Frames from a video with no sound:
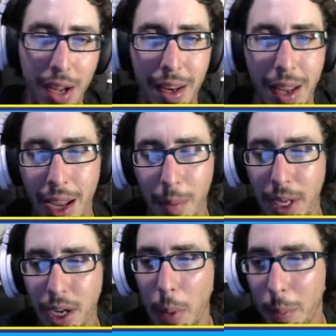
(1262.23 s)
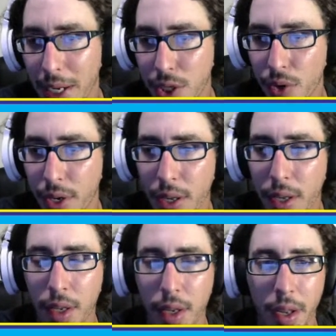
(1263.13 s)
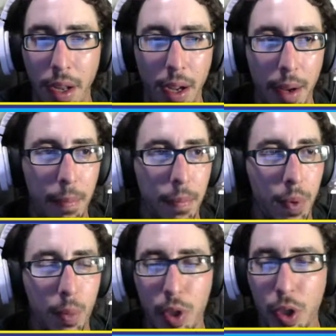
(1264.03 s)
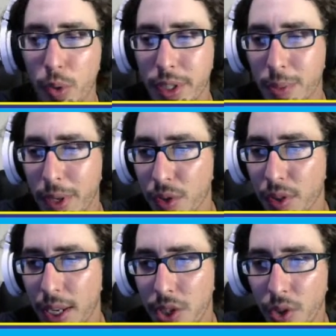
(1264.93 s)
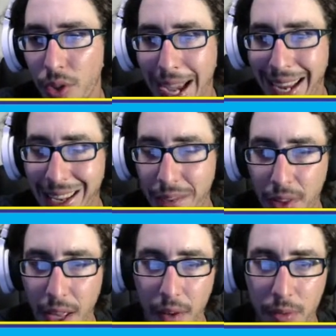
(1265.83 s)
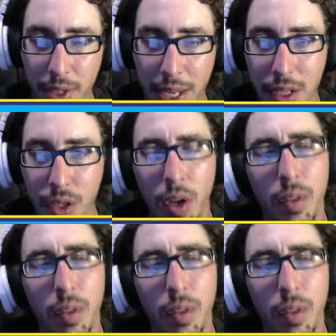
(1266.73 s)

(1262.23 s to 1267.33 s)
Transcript: and become a patron, we'll be doing special things to that if that ever takes off.